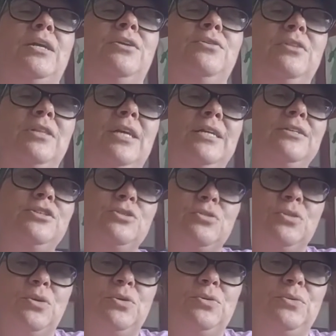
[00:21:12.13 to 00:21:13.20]
utilize your
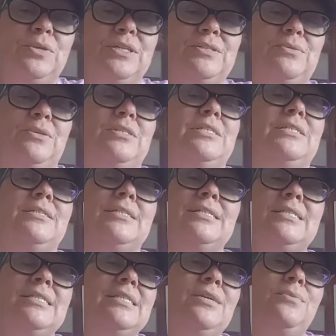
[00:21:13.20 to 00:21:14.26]
local resources
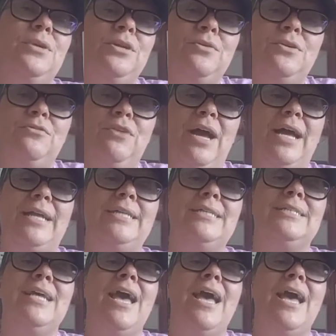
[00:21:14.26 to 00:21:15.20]
and see what you can find.